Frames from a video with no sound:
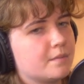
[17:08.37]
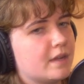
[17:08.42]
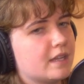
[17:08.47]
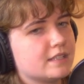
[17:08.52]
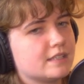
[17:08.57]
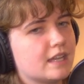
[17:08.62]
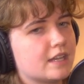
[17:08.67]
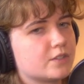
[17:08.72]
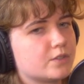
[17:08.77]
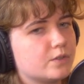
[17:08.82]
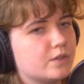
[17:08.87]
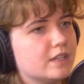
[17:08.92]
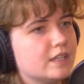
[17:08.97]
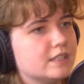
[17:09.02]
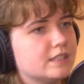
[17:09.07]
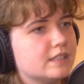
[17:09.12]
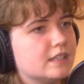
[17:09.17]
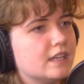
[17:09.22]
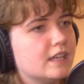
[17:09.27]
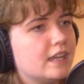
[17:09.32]
bisexual
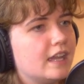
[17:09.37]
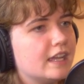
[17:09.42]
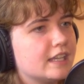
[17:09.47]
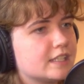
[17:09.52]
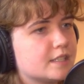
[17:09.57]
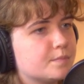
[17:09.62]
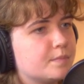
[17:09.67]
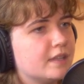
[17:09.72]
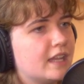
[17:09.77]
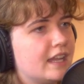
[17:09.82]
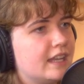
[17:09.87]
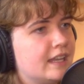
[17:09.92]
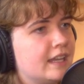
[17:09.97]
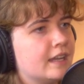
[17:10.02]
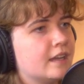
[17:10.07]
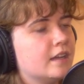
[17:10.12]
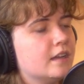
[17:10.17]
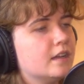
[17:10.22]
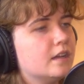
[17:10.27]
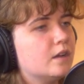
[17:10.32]
is explaining